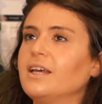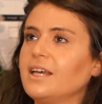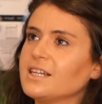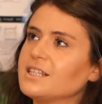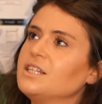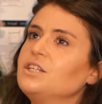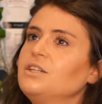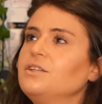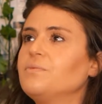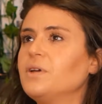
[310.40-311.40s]

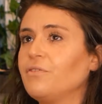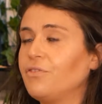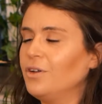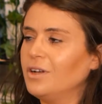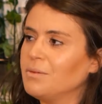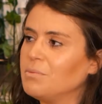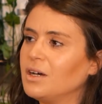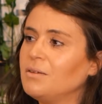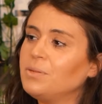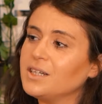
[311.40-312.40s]
it felt like
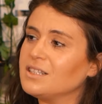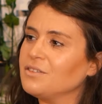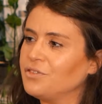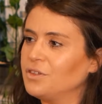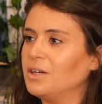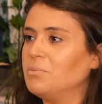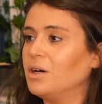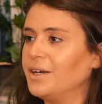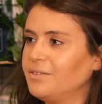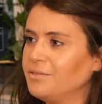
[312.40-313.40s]
mine, but it didn't feel like
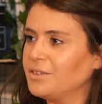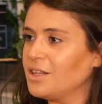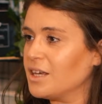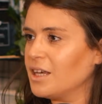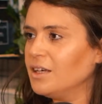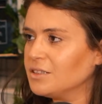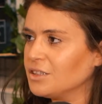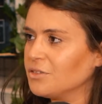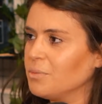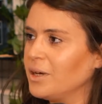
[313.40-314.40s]
mine. Like the kids
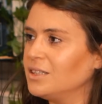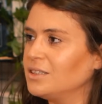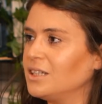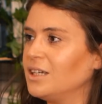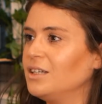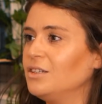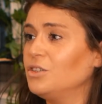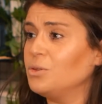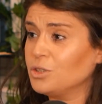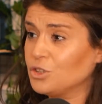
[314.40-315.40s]
are amazing,
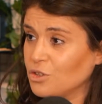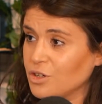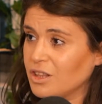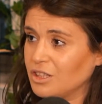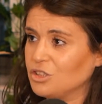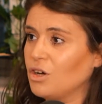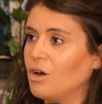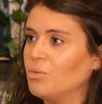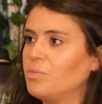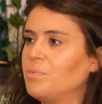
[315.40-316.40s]
you enjoy the
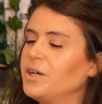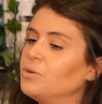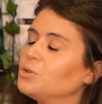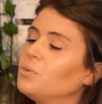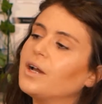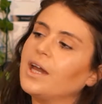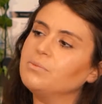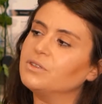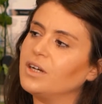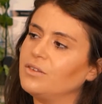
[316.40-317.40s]
job, but it was what came
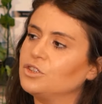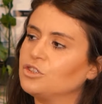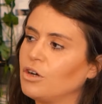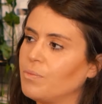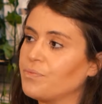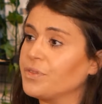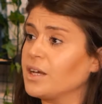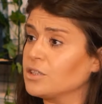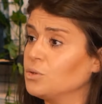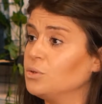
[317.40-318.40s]
around the job
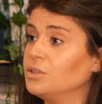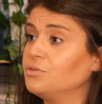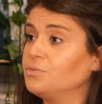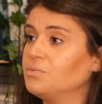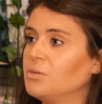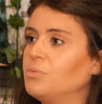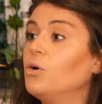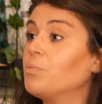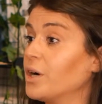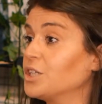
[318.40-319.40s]
that sort of
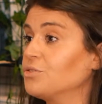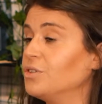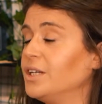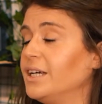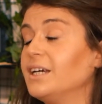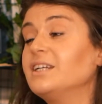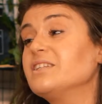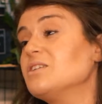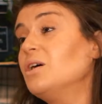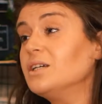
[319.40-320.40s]
put pressure on it, and it
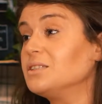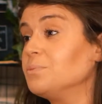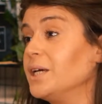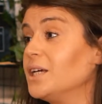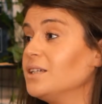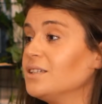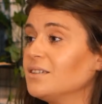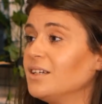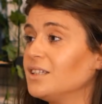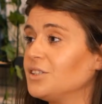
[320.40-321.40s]
tired me.
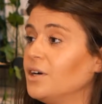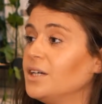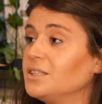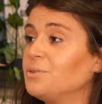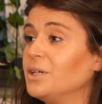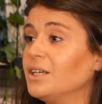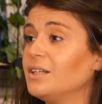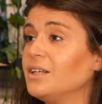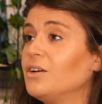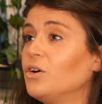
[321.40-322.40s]
It tired me, and
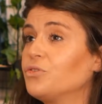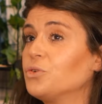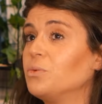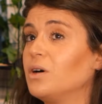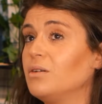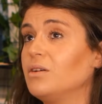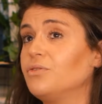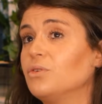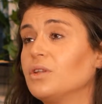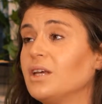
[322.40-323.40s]
then after a while I
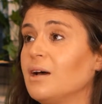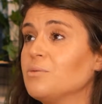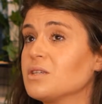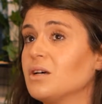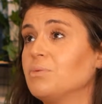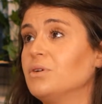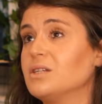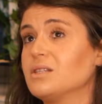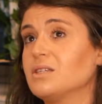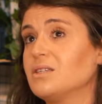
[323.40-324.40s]
thought the hours I put
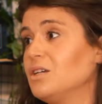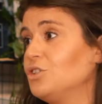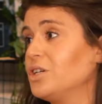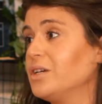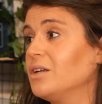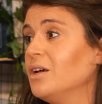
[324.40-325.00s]
into teaching,